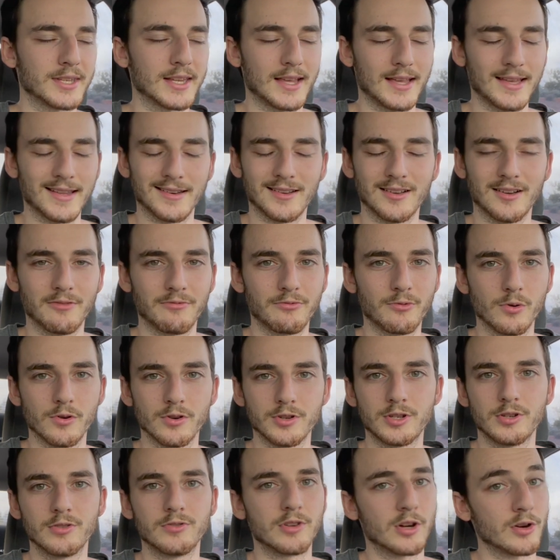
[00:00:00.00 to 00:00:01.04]
And of course,
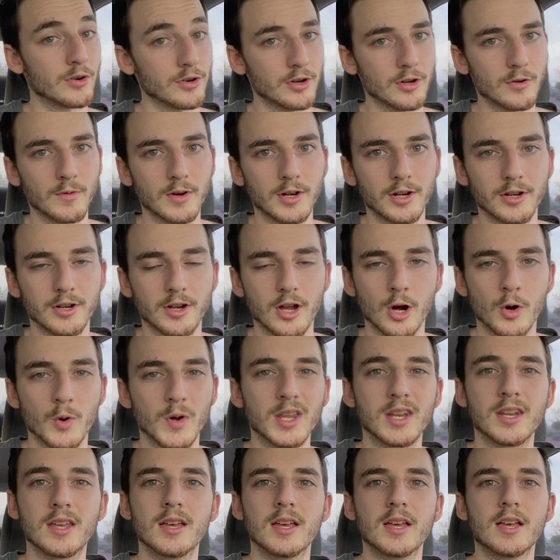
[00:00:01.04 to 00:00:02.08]
you don't know where you're
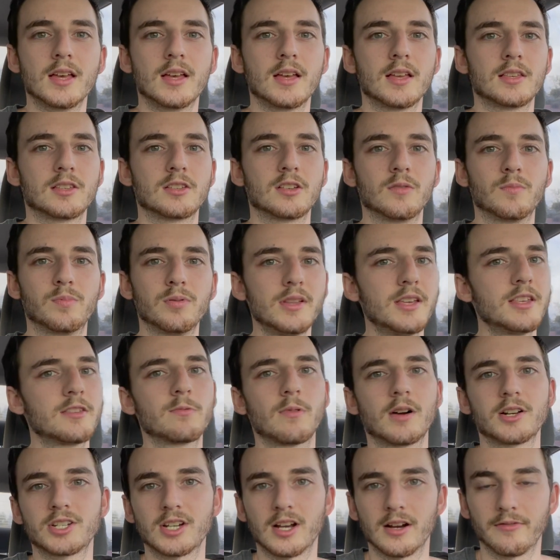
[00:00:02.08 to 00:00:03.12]
going. So please
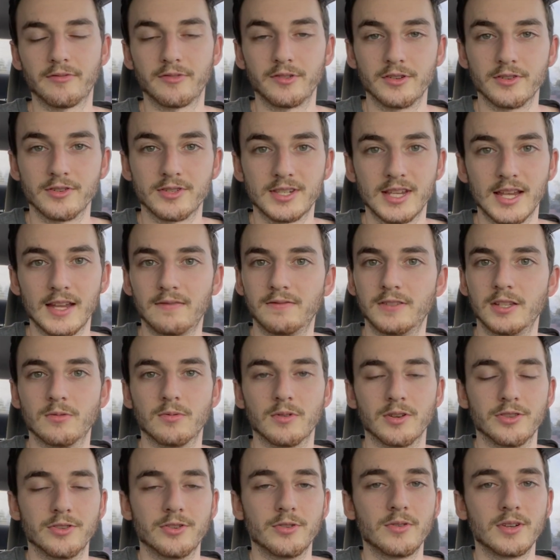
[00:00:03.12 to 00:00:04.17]
watch out for your safety
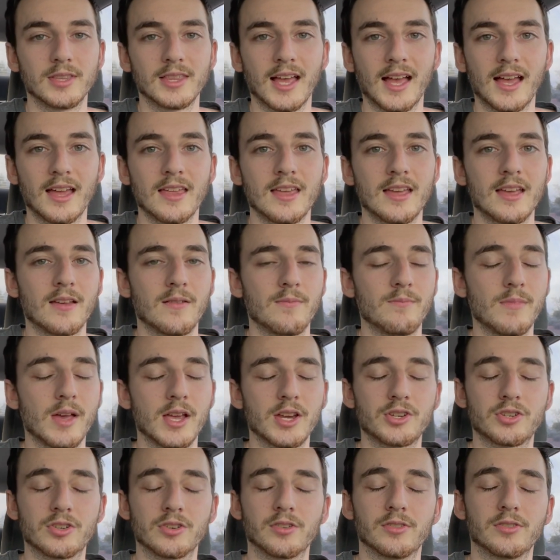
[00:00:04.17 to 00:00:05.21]
when doing that. Make
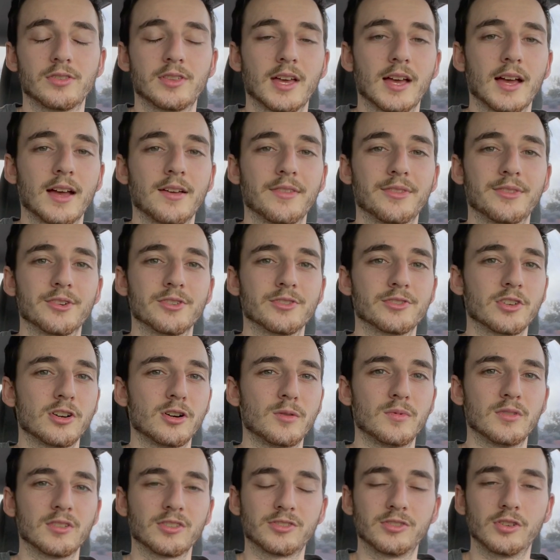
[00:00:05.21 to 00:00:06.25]
sure that there's
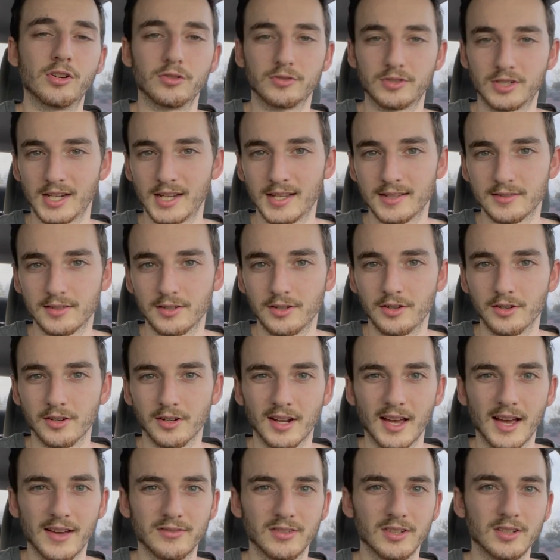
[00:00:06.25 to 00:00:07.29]
almost no chance that you're going to
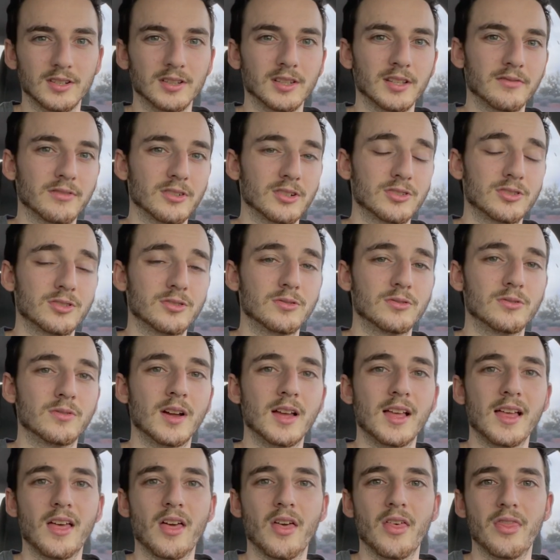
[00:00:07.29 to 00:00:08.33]
have to deliver to
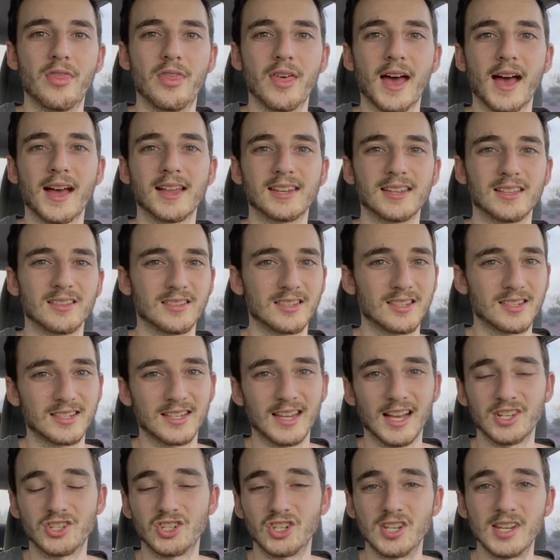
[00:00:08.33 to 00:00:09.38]
that
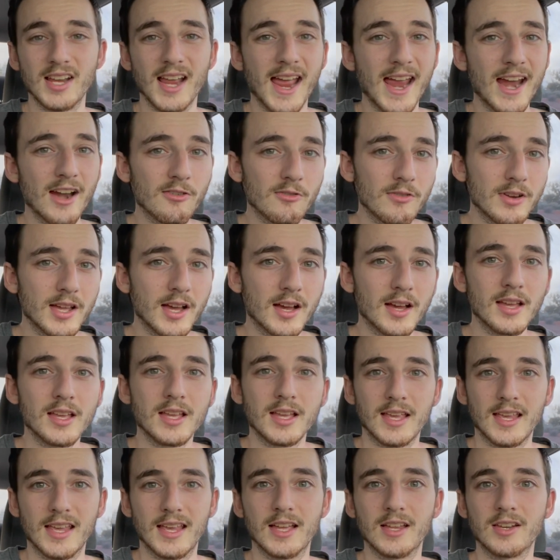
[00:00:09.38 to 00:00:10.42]
sketchy area
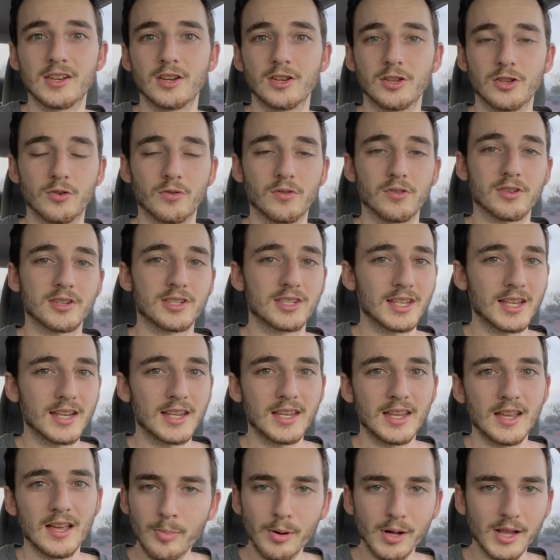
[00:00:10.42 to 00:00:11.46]
in your
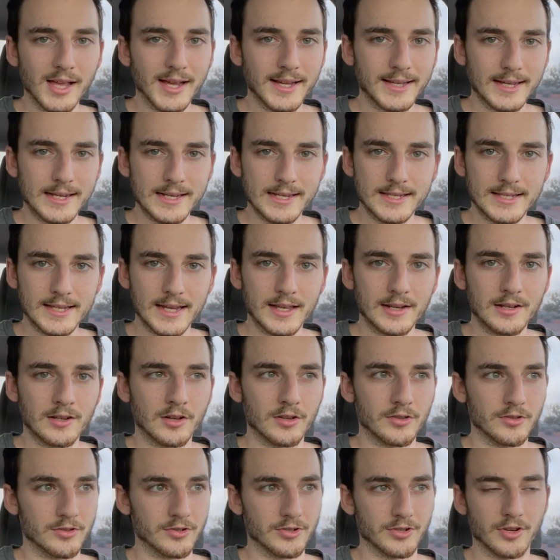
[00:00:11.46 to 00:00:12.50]
city. But like I said,
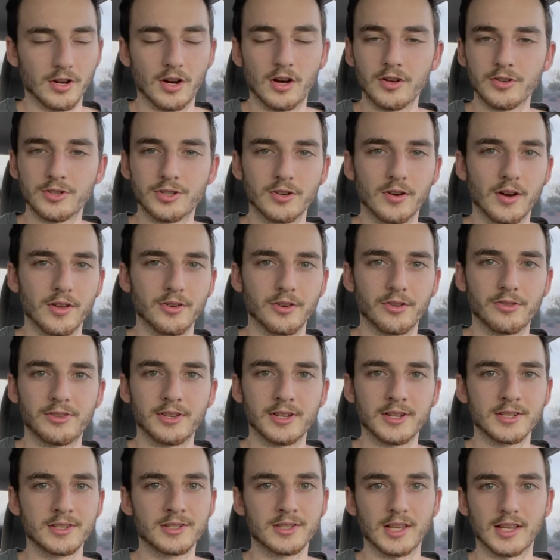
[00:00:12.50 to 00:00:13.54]
there's also other
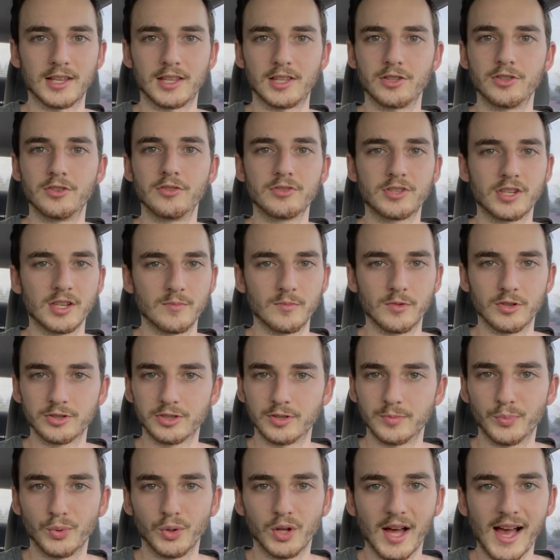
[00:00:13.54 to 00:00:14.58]
things like using
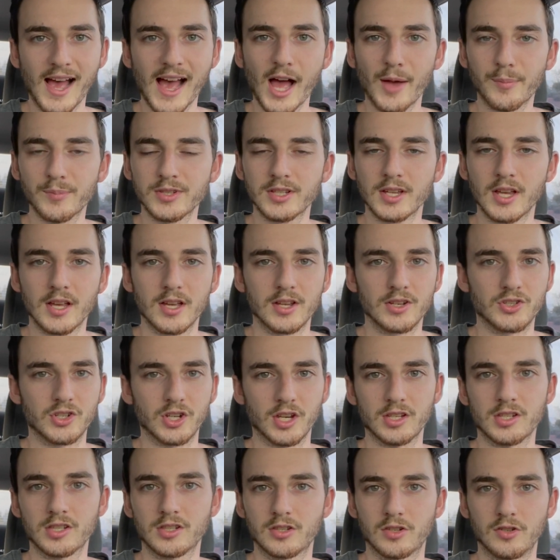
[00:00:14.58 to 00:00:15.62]
multiple apps
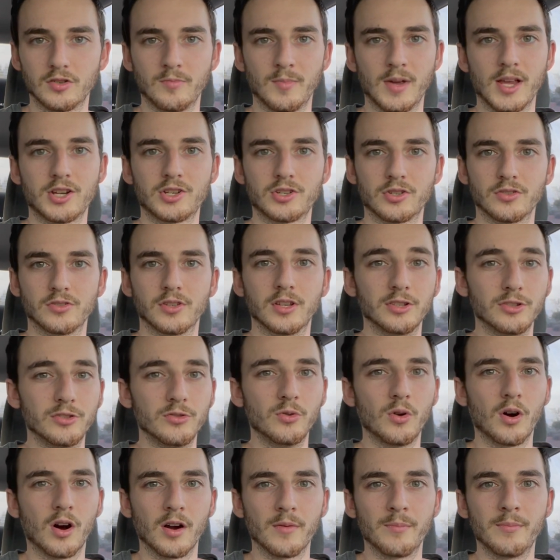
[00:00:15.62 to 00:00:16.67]
just to make sure that you
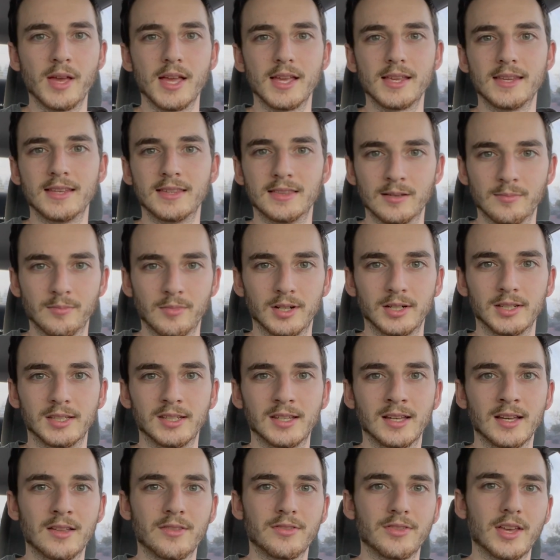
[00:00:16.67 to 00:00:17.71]
are making the money
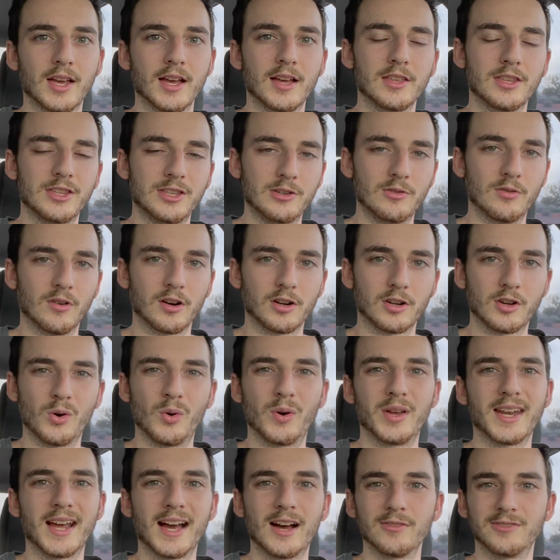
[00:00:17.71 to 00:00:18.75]
that you are
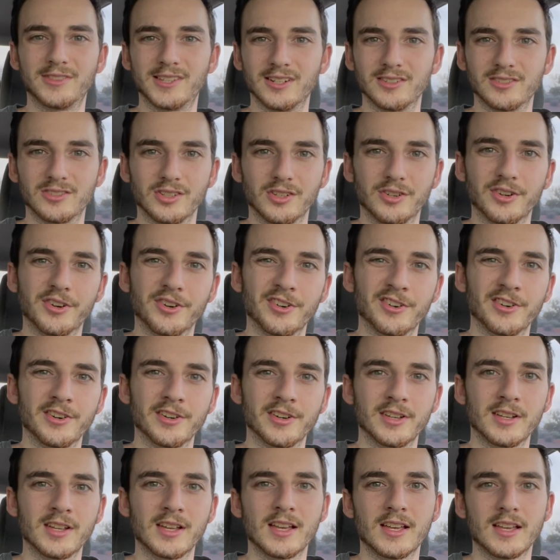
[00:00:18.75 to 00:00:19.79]
going out there to earn.
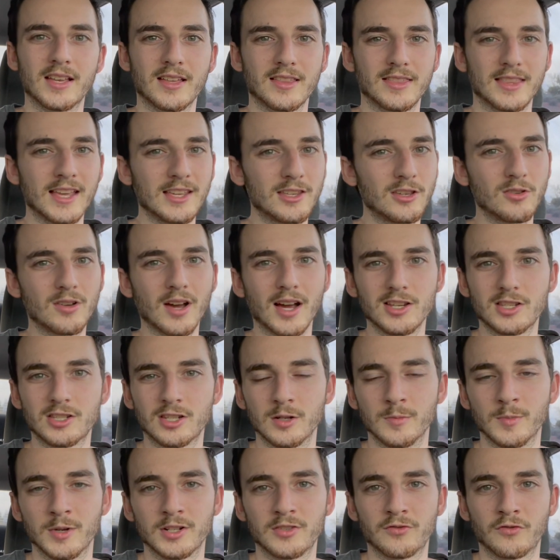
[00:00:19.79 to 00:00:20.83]
Thank you guys so
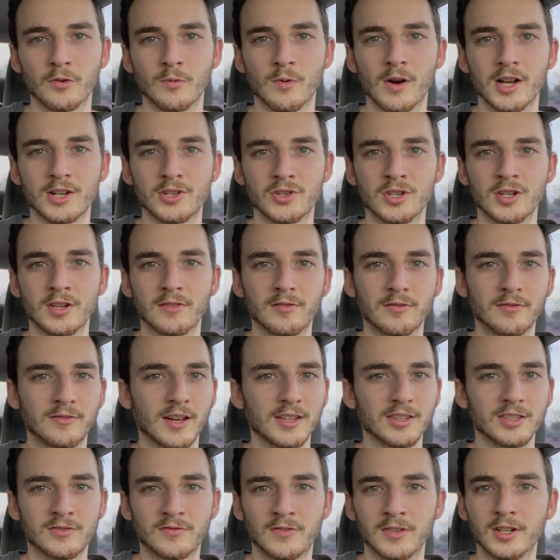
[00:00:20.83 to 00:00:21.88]
much for watching. If you found
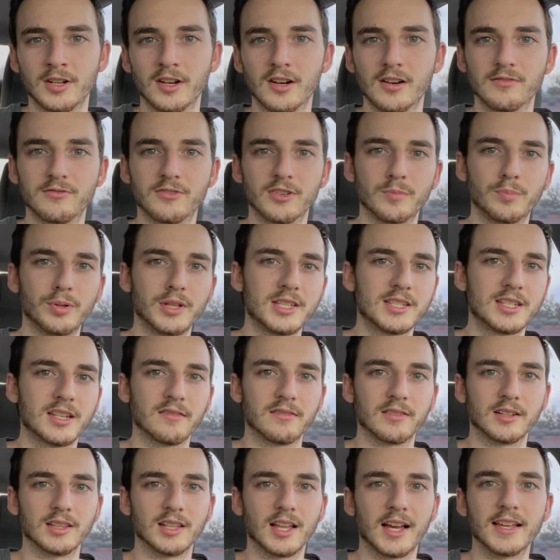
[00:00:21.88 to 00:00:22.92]
this video helpful, please give
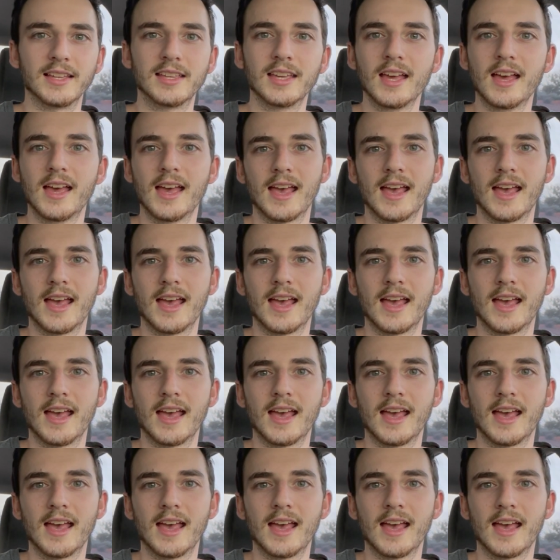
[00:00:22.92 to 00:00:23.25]
it a like.